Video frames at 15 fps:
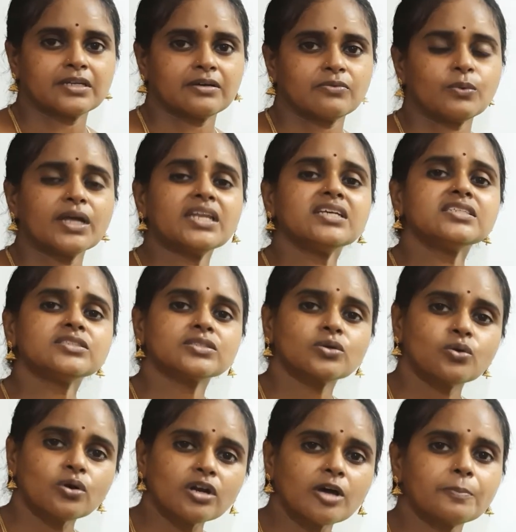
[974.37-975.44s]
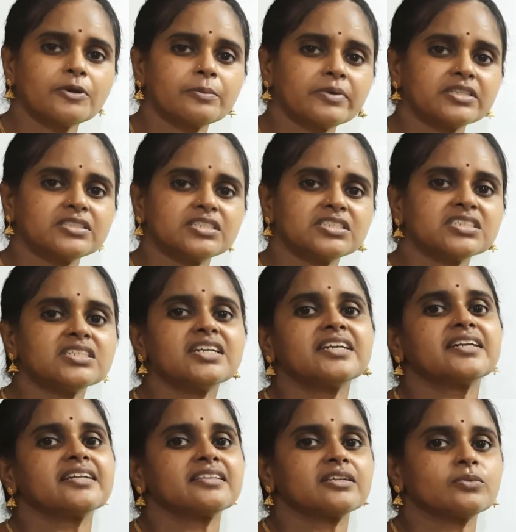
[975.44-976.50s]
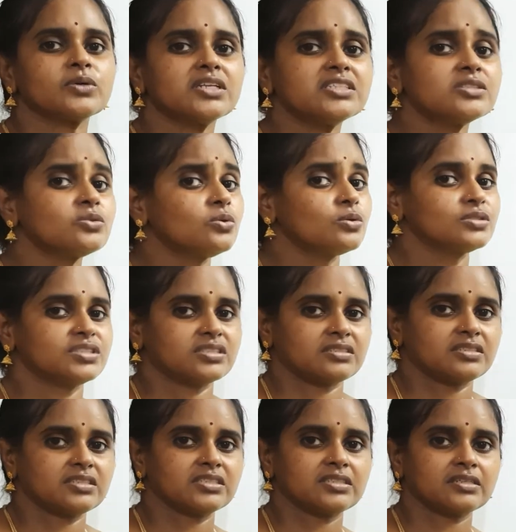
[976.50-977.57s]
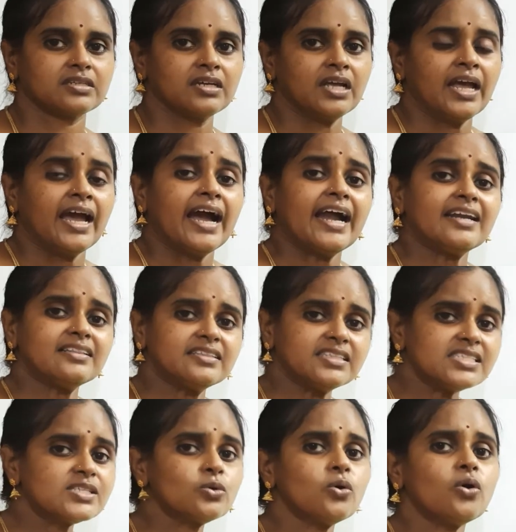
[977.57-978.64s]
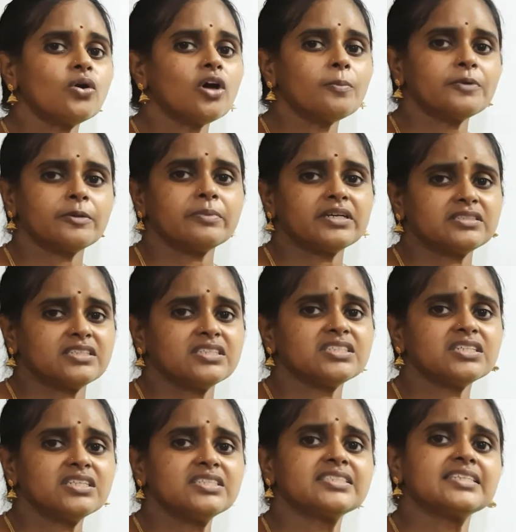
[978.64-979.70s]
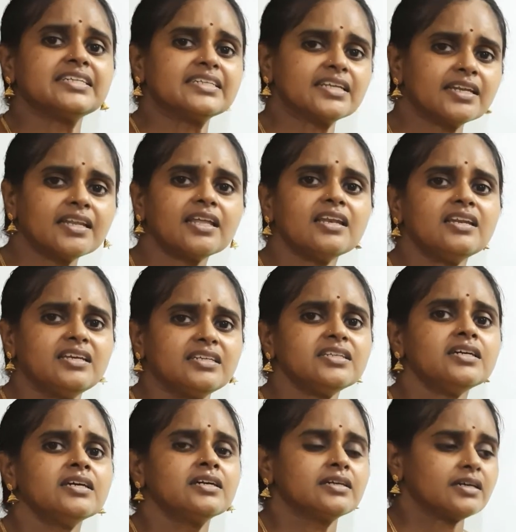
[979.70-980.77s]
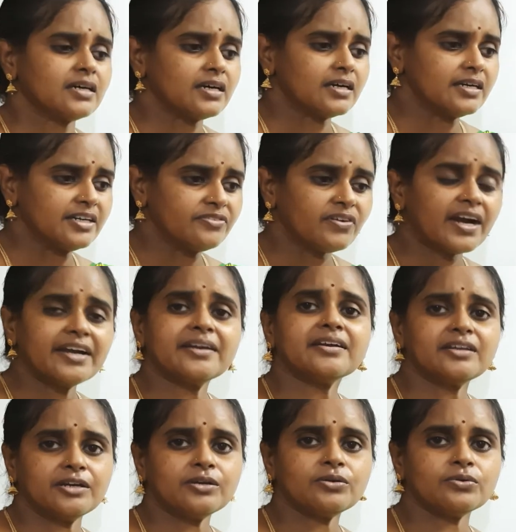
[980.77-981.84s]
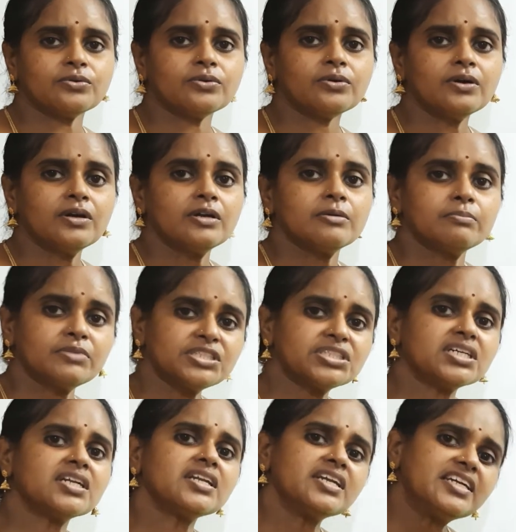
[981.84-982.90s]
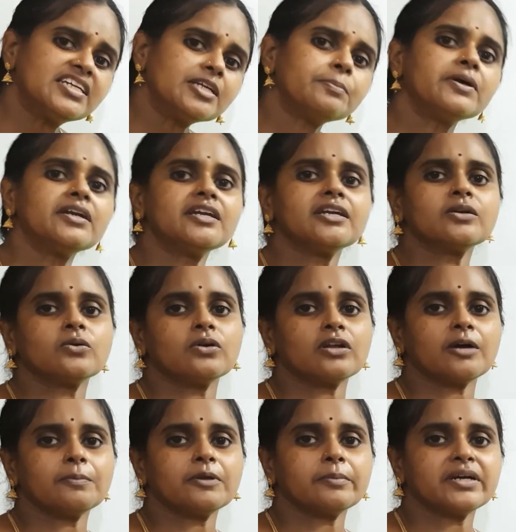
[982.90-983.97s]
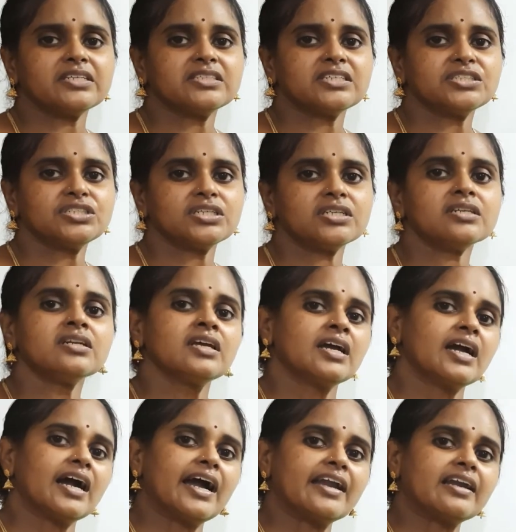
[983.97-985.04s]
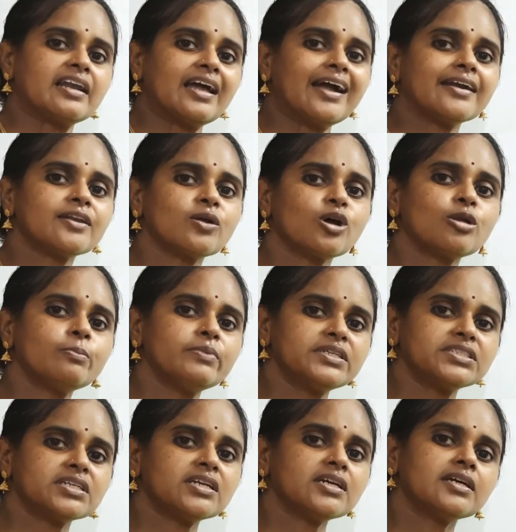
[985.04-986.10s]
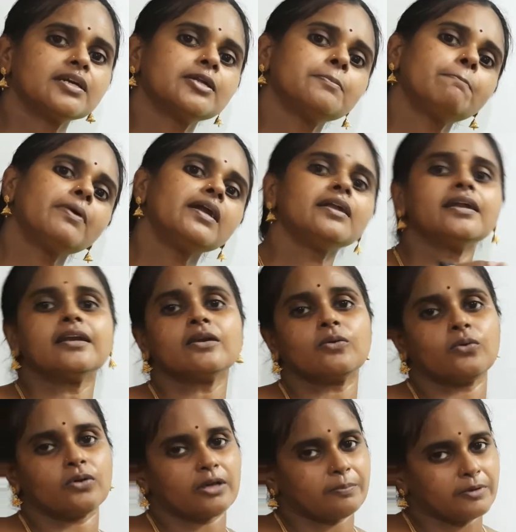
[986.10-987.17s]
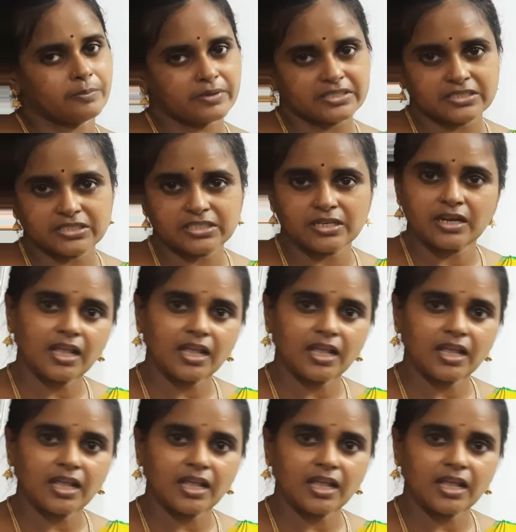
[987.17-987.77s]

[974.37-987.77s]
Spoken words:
One is code optimization and another one is code generation. And this code optimization is internally divided into mission independent code optimization and later on mission dependent code optimization.